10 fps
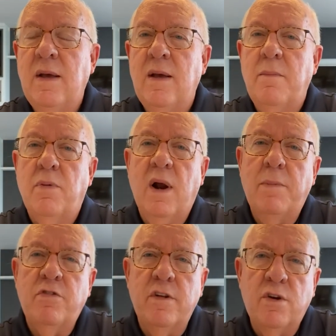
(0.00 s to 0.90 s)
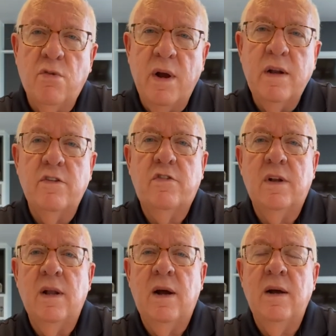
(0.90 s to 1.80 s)
Perhaps the greatest
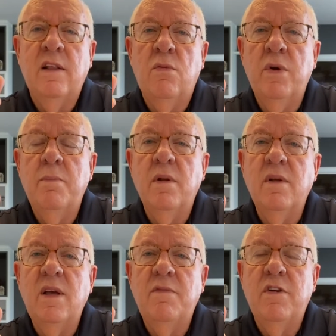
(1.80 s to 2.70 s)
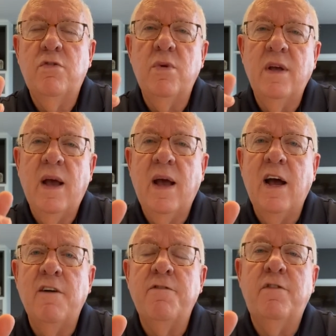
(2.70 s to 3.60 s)
lie that we believe is we
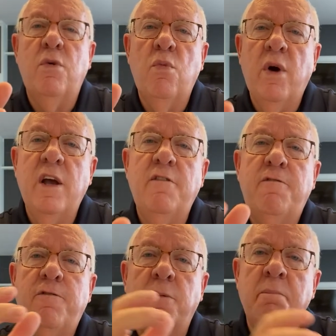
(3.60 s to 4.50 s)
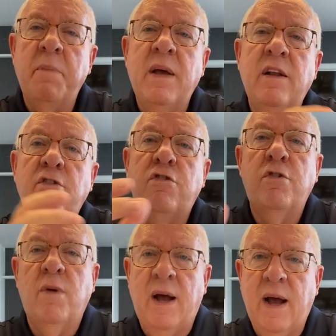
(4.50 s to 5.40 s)
have to wait for men
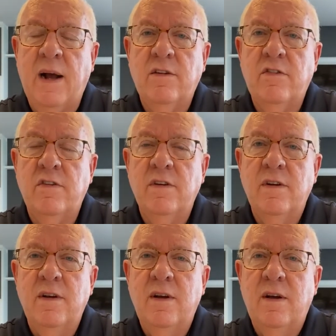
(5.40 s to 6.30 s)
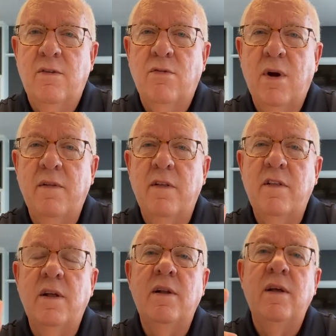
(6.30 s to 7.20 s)
to act rather
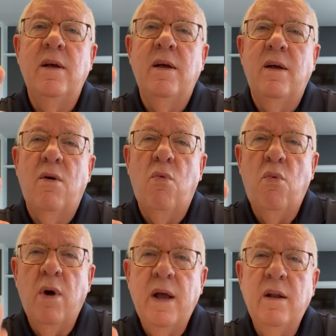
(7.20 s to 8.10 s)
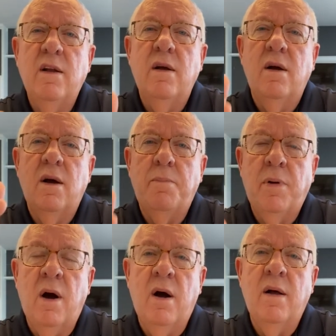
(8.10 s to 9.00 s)
than wait
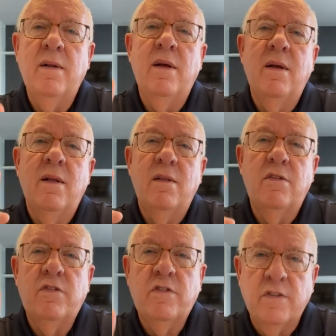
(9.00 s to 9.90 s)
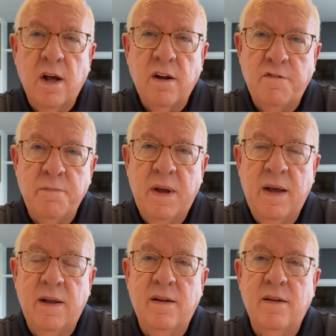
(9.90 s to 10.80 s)
upon the Son of Man